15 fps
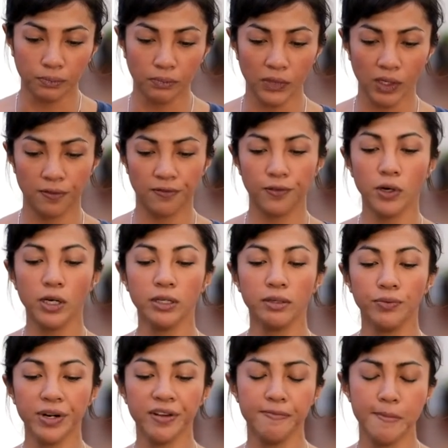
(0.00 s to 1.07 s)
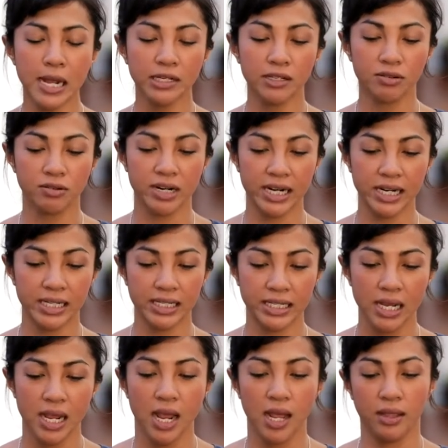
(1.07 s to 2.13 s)
For the reef manta rays,
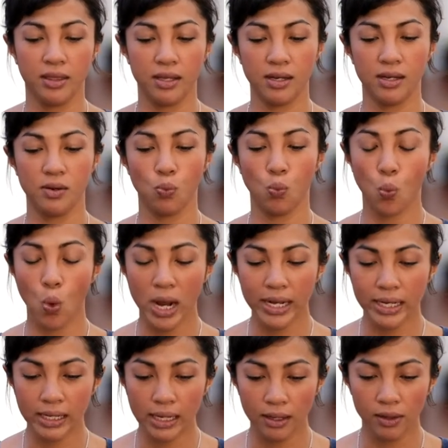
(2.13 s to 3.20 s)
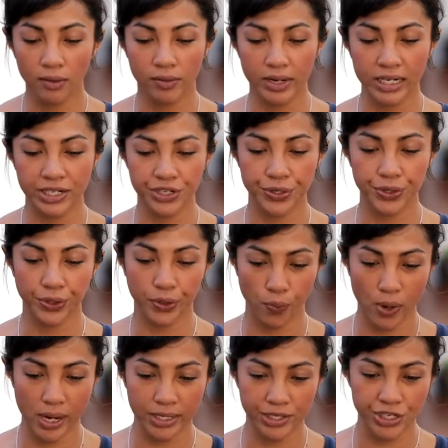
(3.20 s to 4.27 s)
the white coloration of the
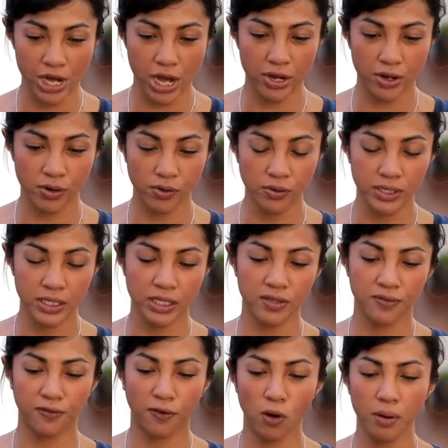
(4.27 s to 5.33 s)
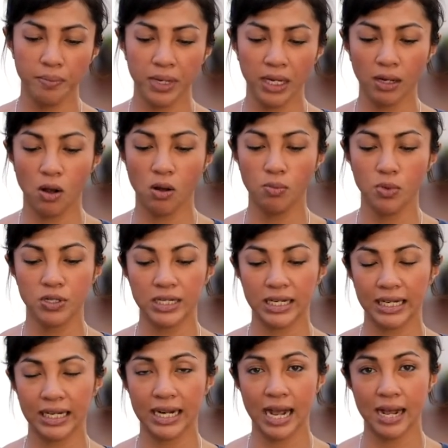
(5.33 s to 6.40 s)
white shadow is forming almost
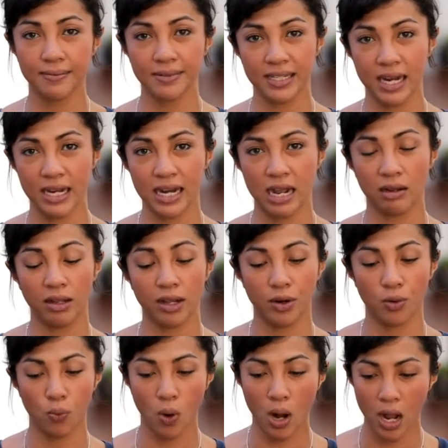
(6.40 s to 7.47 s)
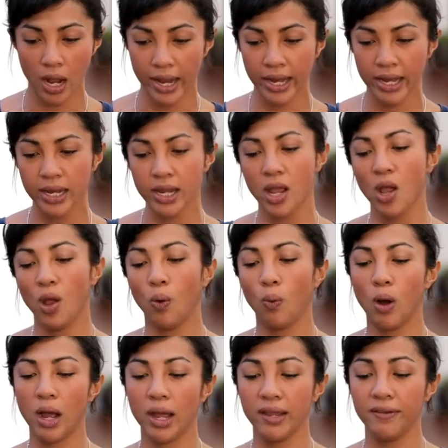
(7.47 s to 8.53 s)
like an upside down letter Y.
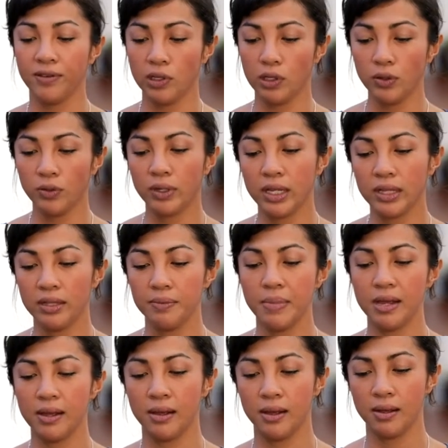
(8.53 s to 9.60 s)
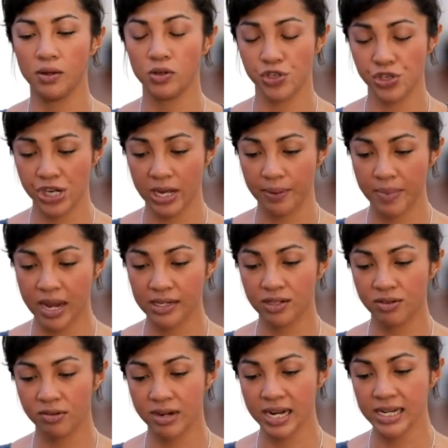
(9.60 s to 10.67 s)
Why? If you look at the oceanic
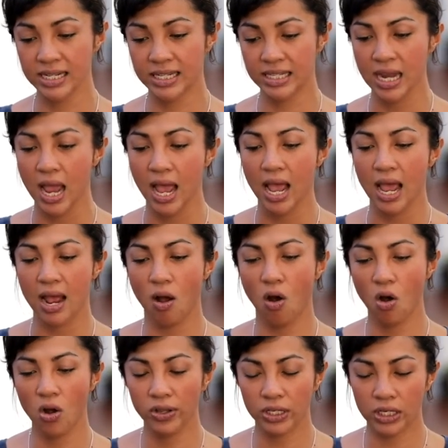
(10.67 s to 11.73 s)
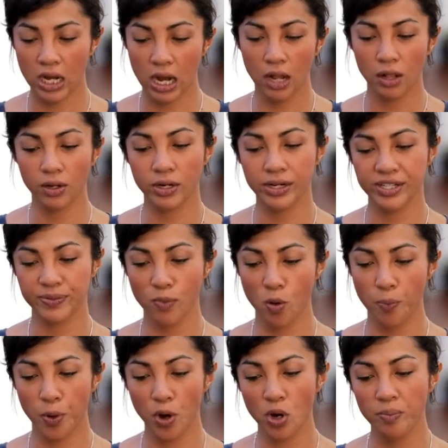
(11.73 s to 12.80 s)
manta rays, all the color is more
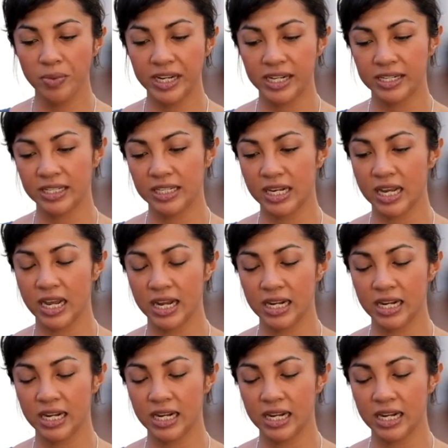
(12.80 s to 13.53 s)
permanent and